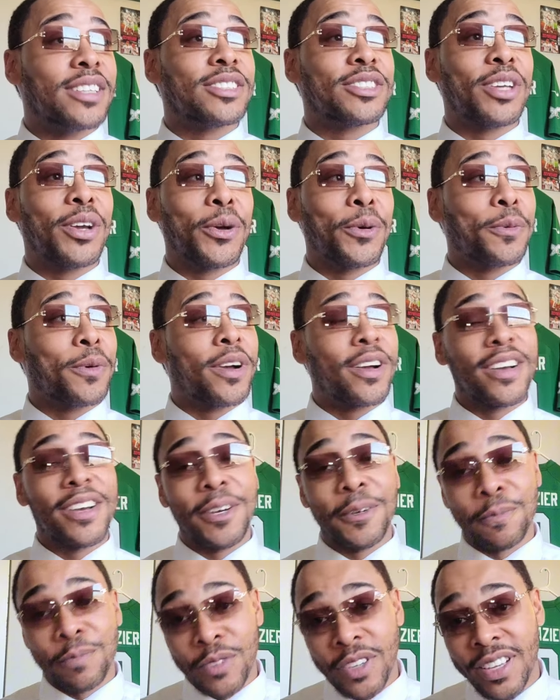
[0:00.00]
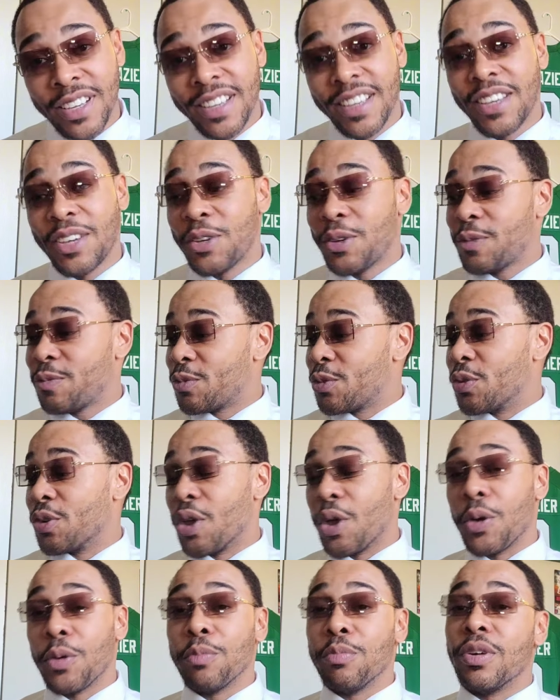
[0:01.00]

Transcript: So uh, you know.